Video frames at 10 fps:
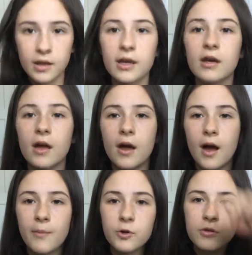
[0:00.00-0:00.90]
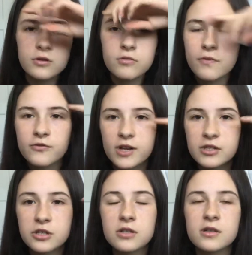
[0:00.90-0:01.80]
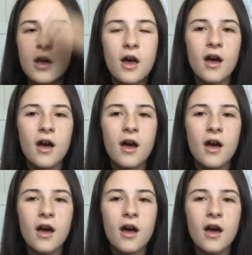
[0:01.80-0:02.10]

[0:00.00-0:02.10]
Like, I'm not gonna do a fringe because